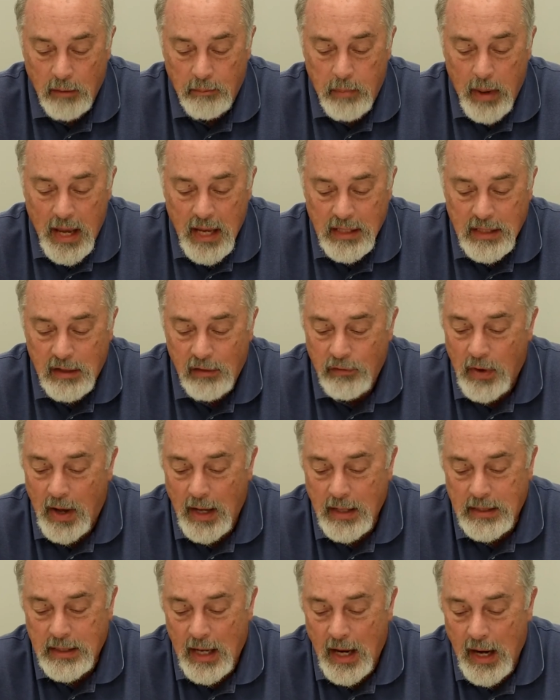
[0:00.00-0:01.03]
The best
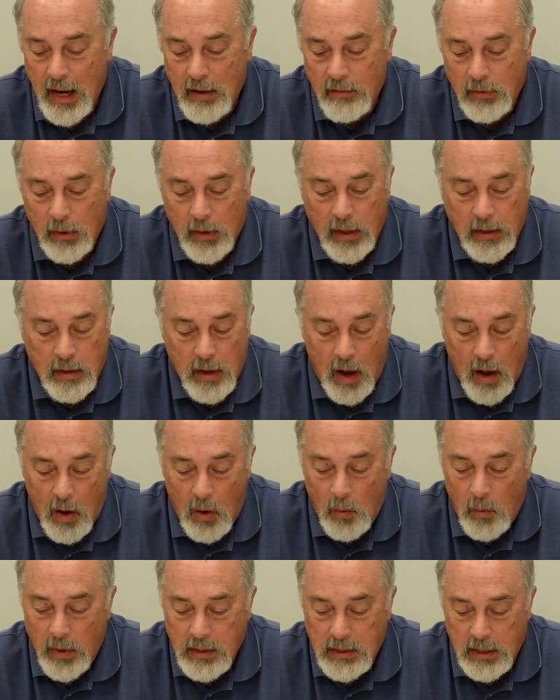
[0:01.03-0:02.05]
advice ever and
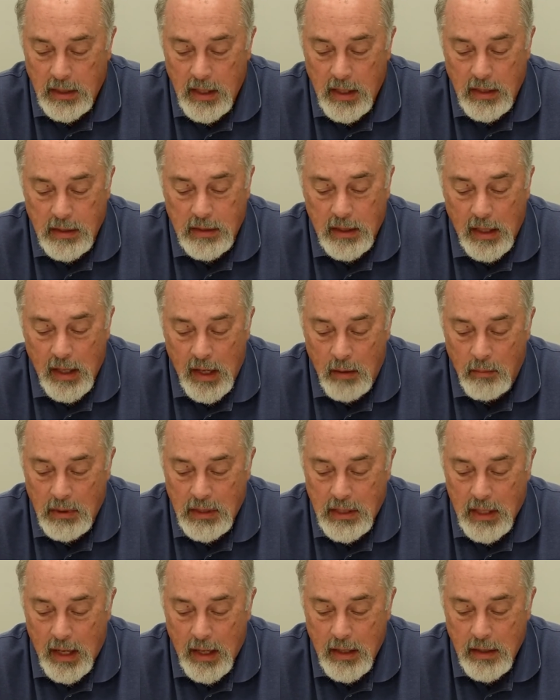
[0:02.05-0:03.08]
always is
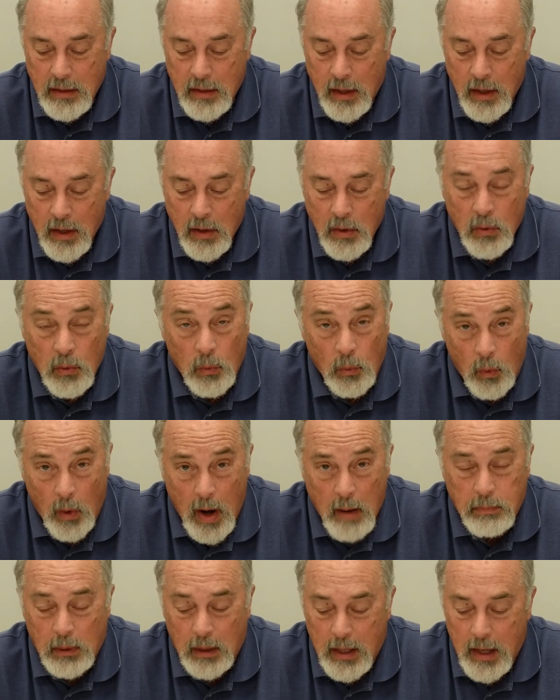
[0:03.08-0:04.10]
imitate,
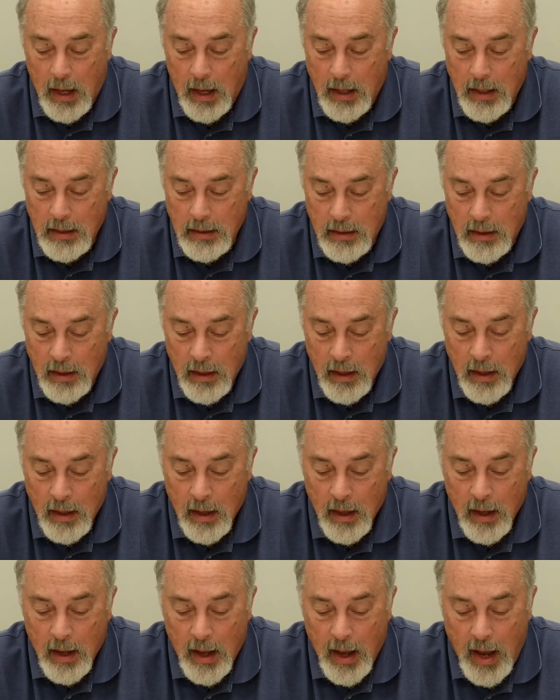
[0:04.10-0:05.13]
replicate,
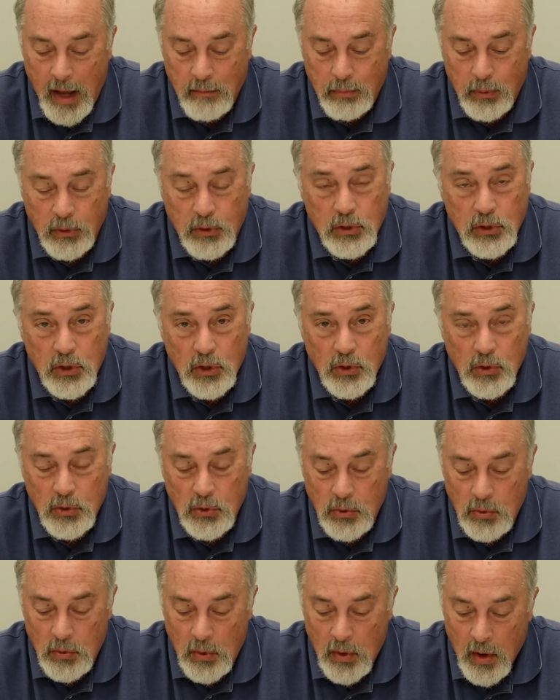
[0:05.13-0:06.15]
and
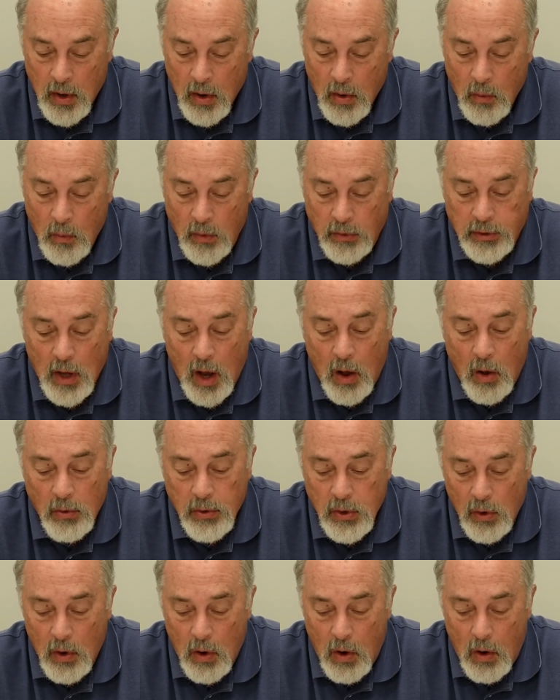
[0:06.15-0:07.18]
pursue with
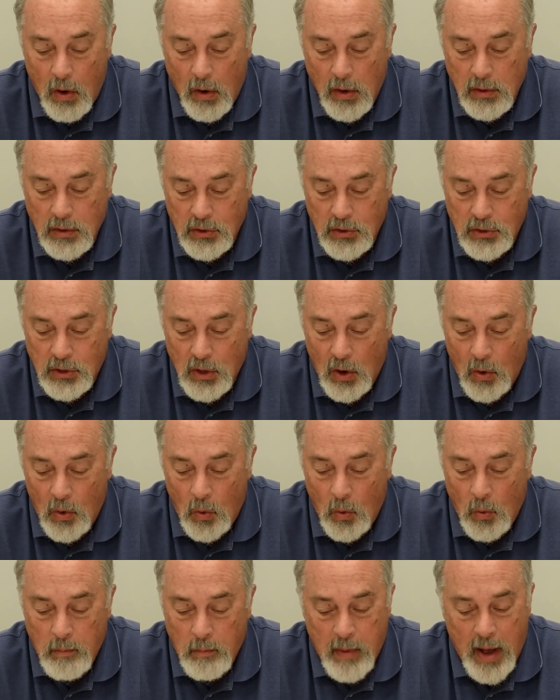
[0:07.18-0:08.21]
all your heart,
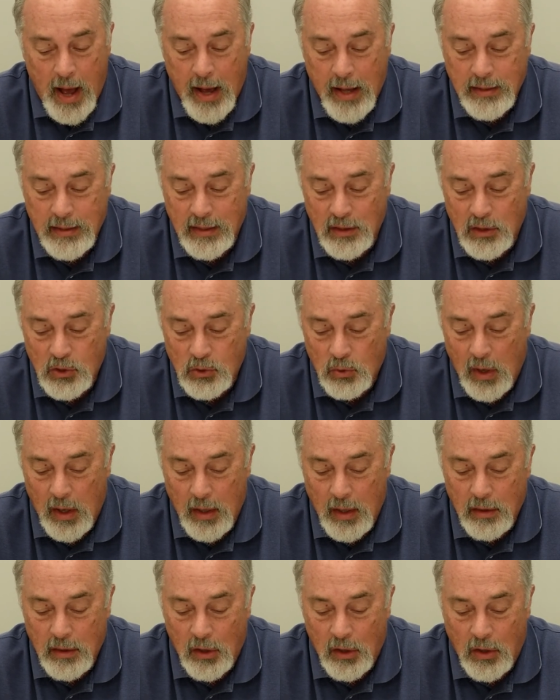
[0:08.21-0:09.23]
soul, mind, and
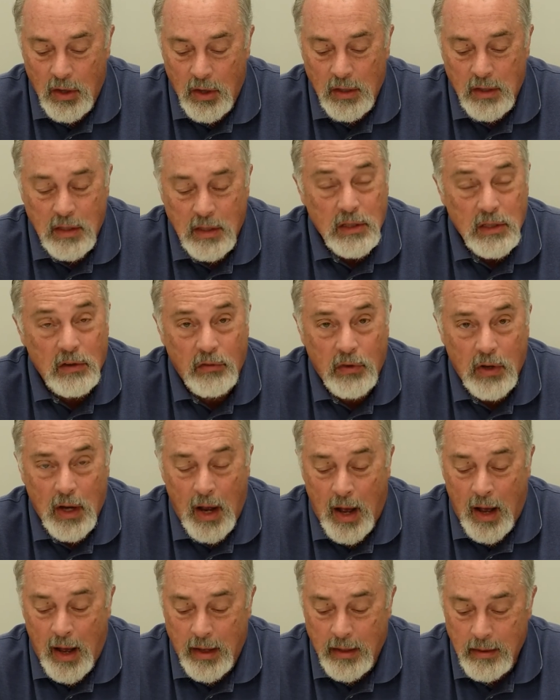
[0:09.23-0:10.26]
strength the goodness of
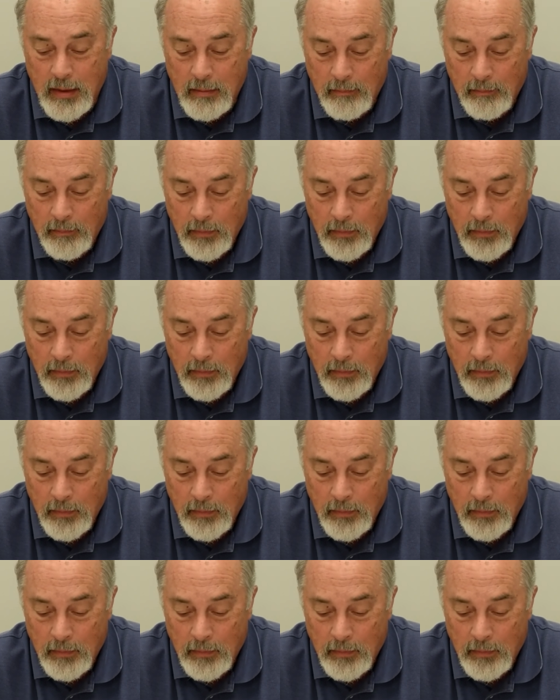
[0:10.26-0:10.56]
God.